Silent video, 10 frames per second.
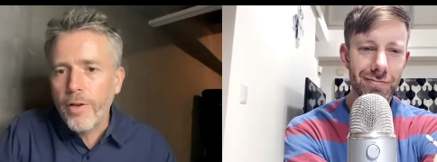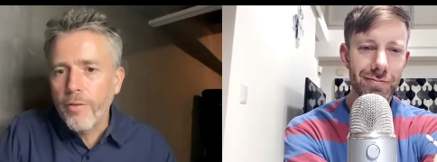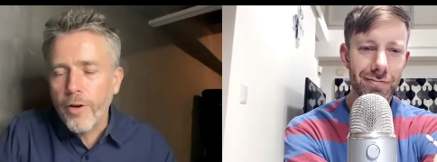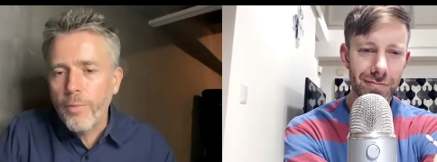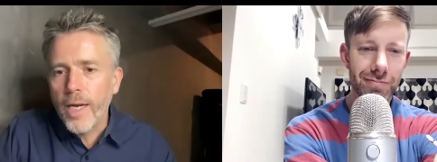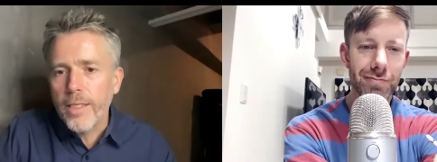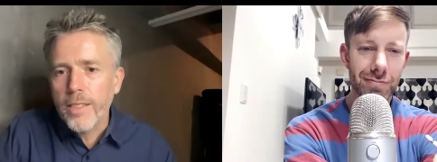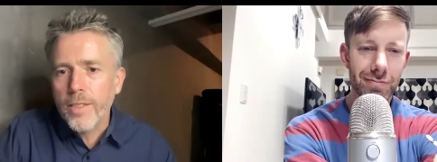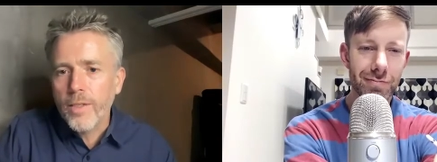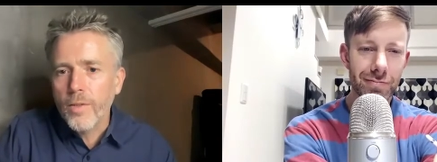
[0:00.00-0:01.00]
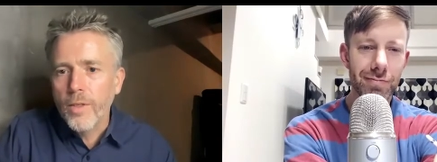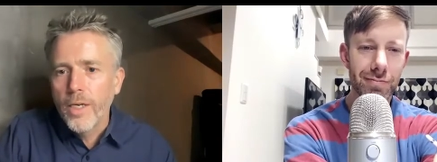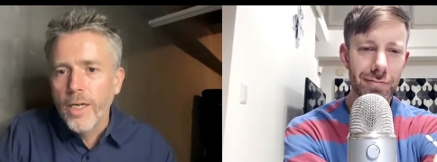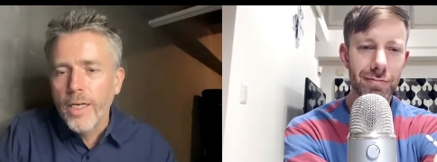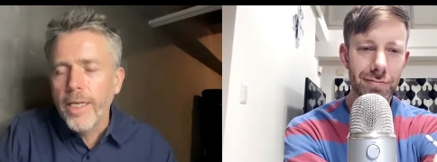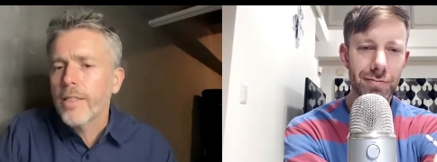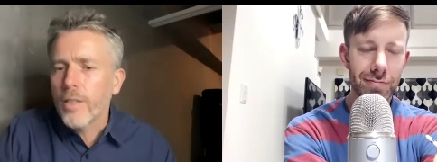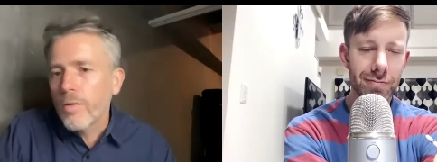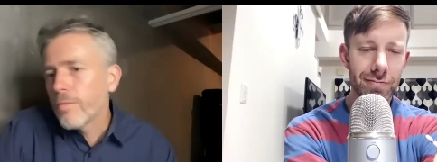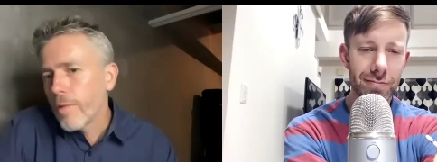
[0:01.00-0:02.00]
Speaker 1: from that. So,
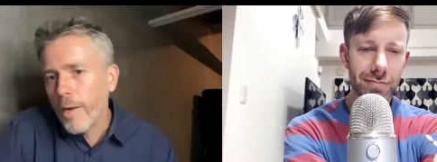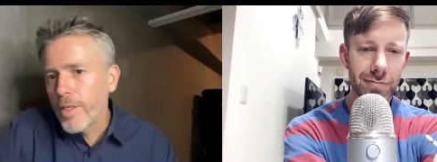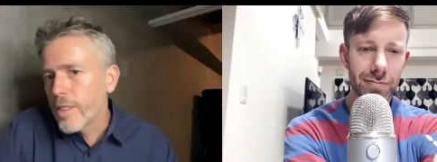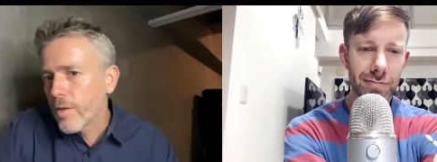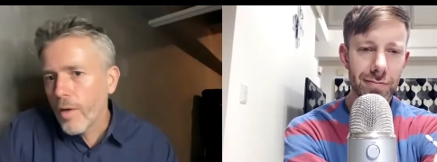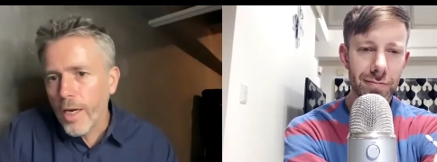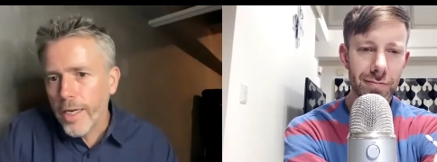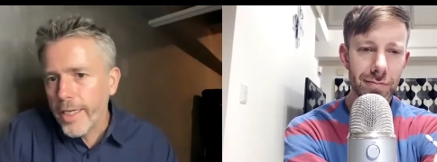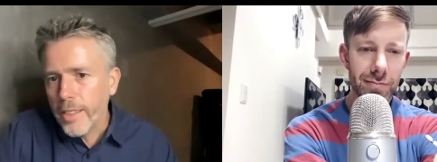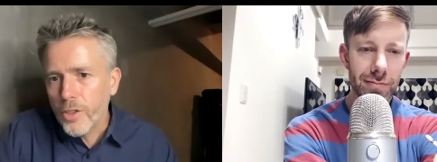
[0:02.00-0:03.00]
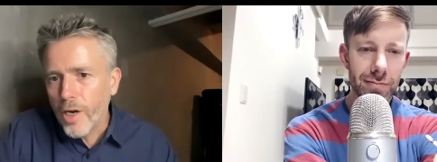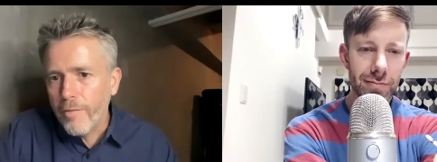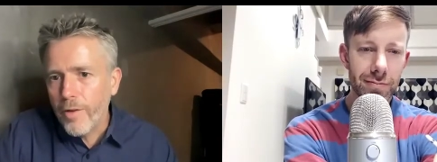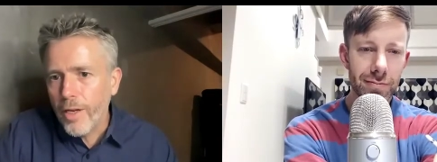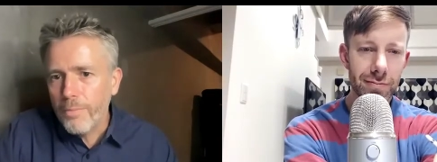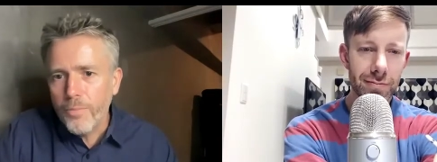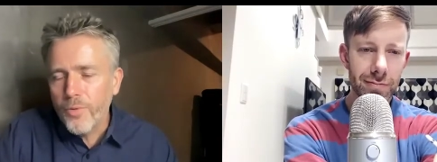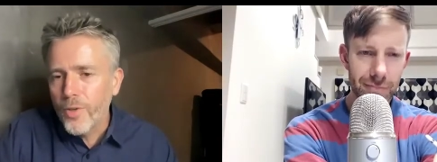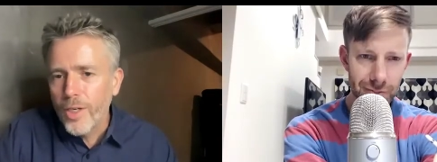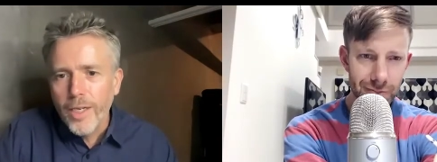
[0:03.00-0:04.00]
so I've been so lucky to travel up,
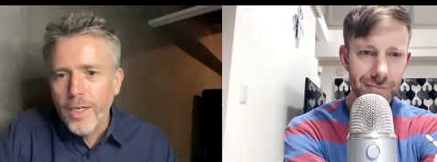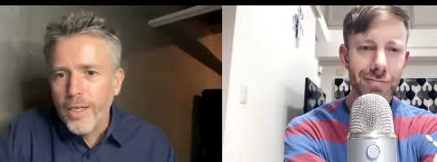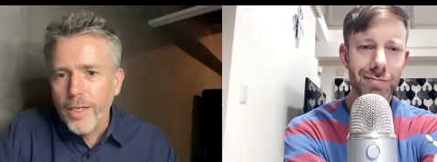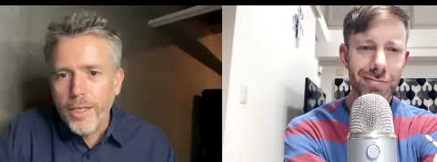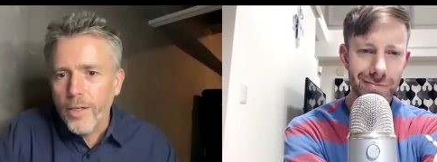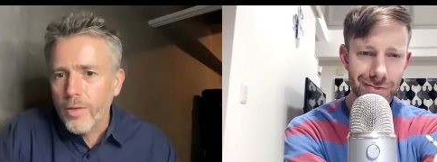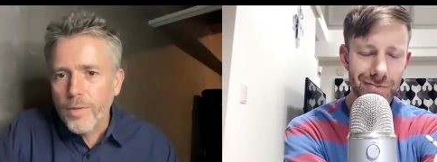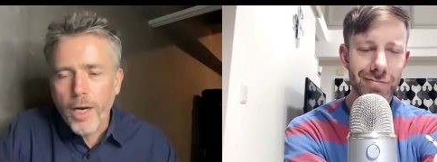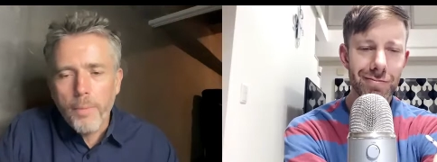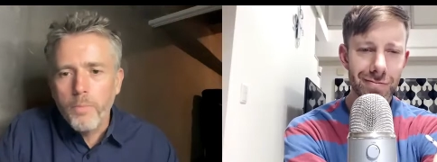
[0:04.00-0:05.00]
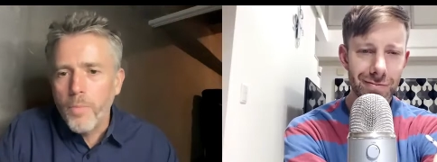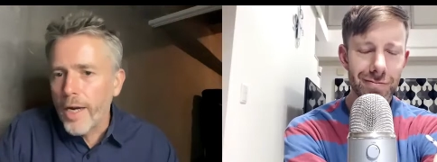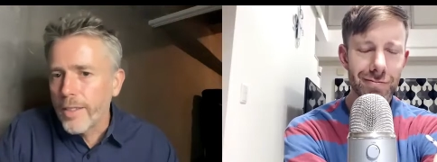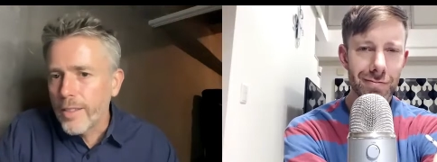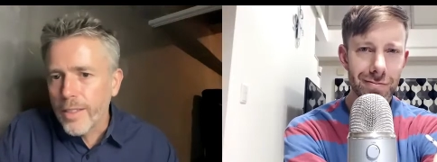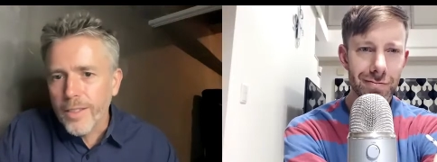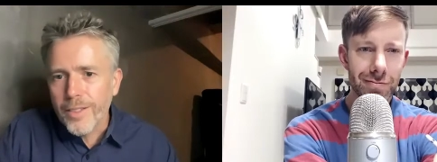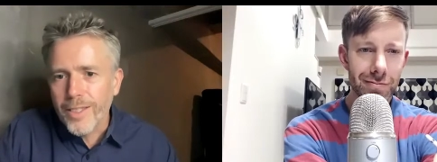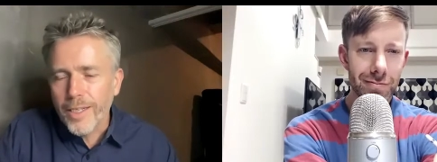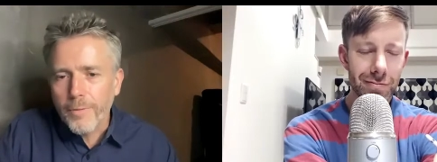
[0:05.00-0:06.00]
you know, up
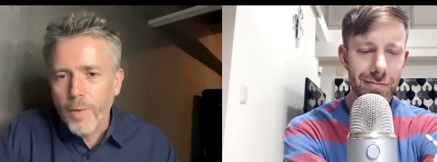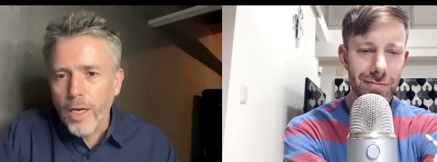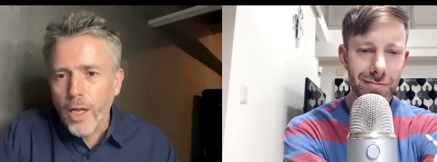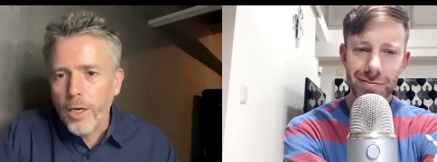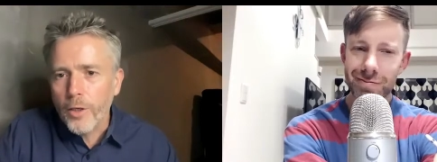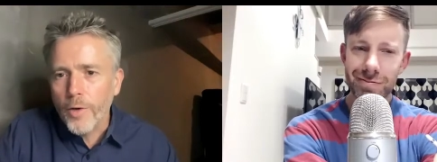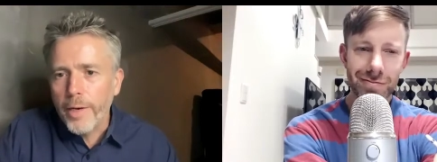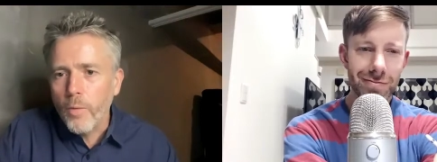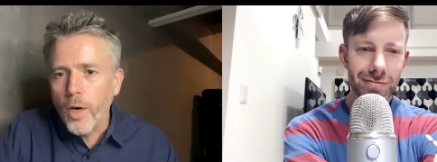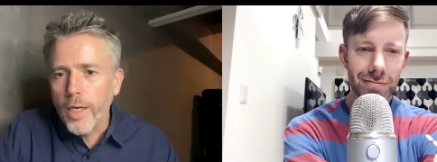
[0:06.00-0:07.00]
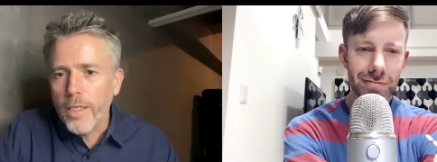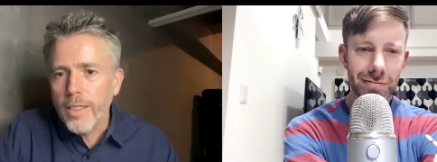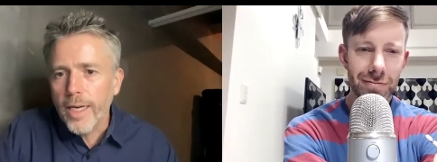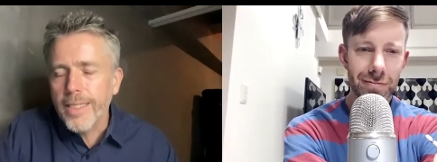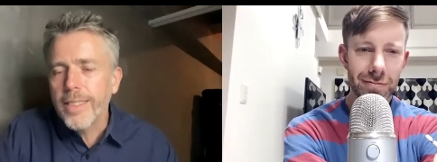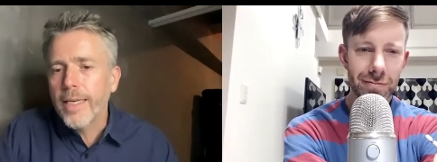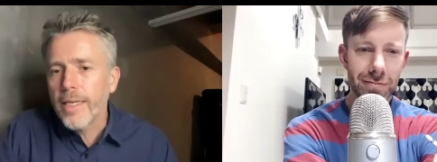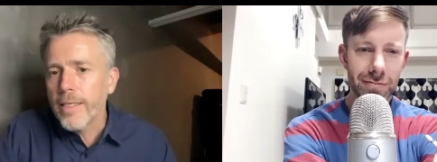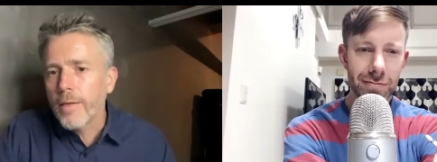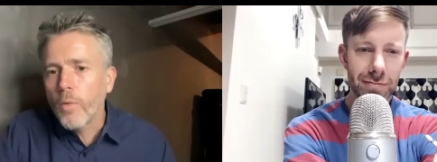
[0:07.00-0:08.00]
mountains. And another great one is like
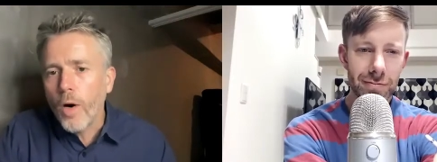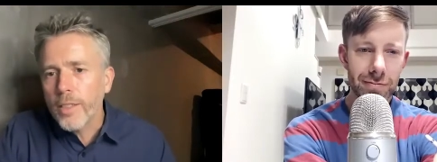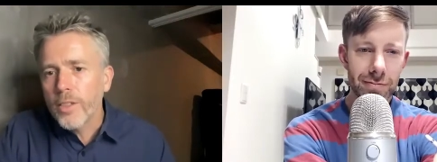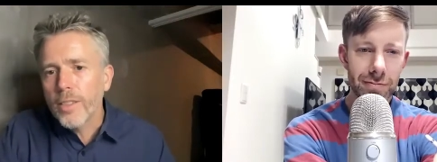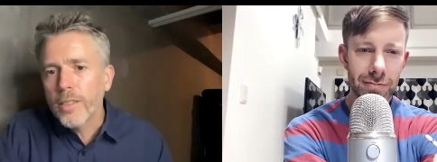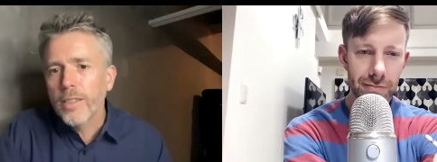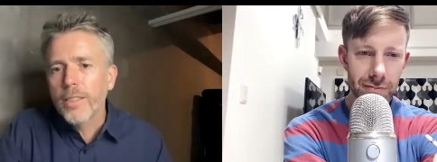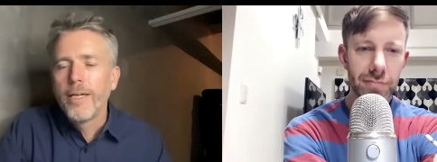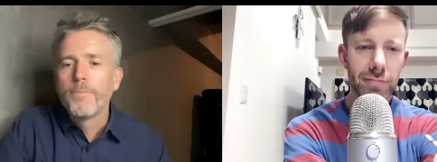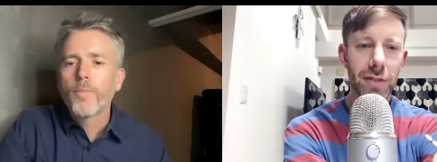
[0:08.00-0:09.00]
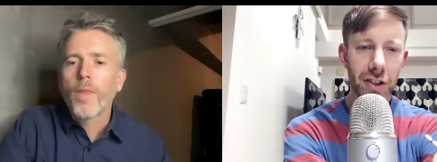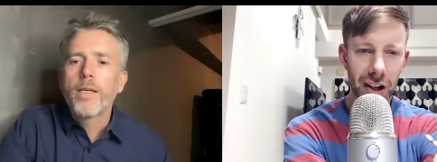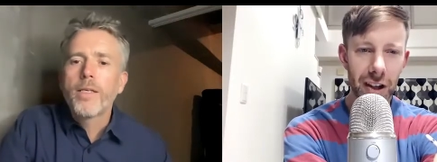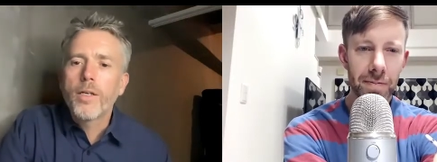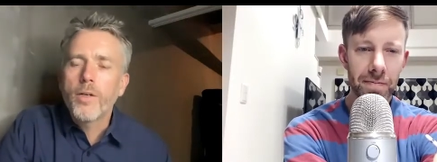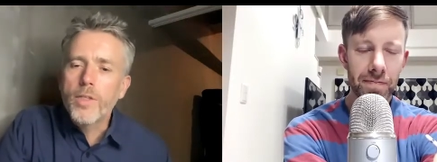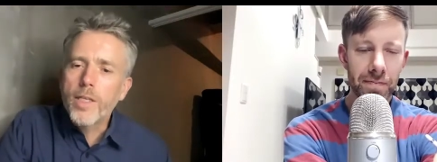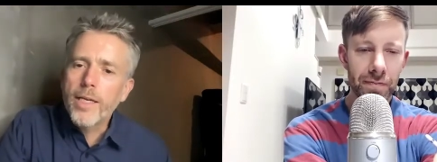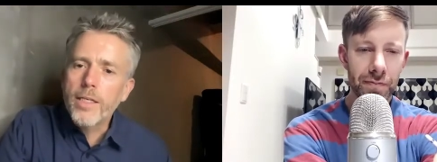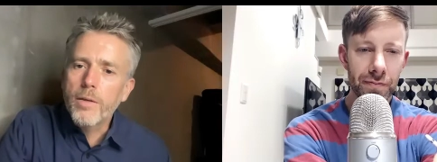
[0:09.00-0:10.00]
Citizen Watches. So
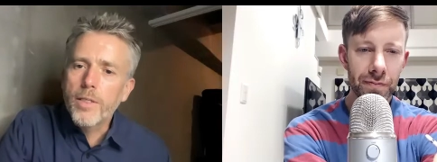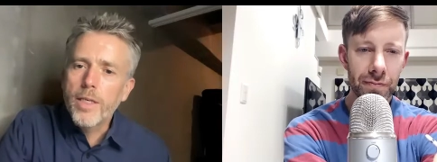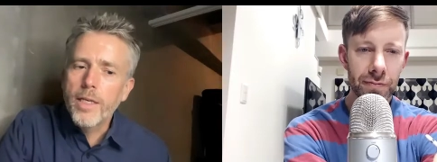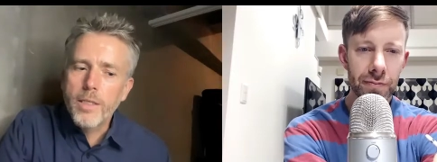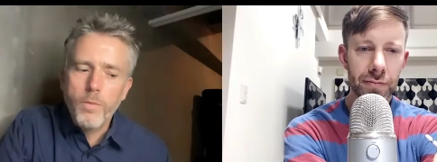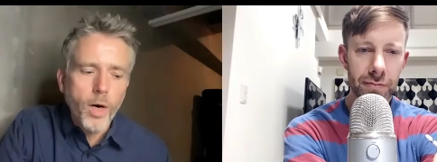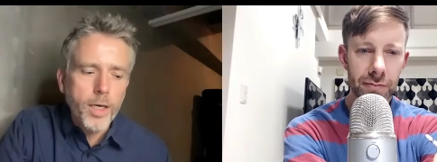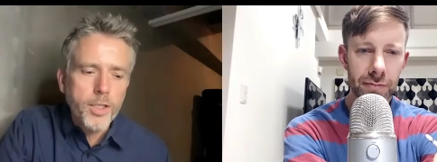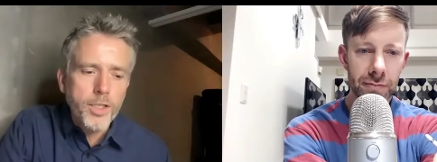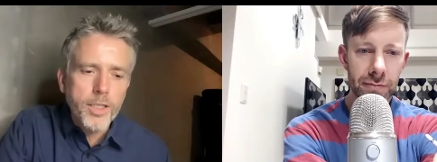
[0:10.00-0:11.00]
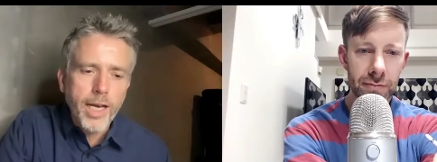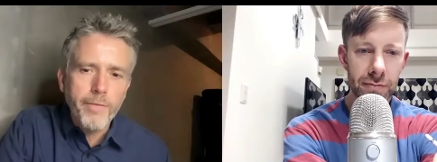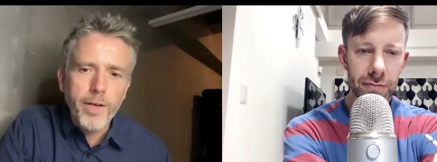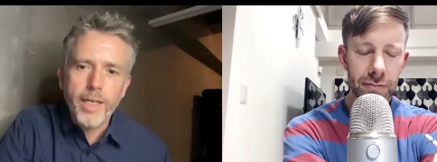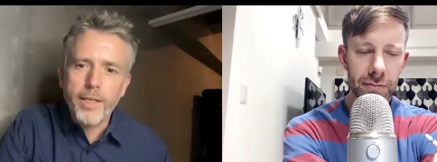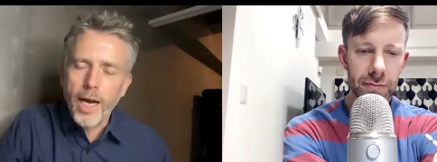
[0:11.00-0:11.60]
Citizen Watches have a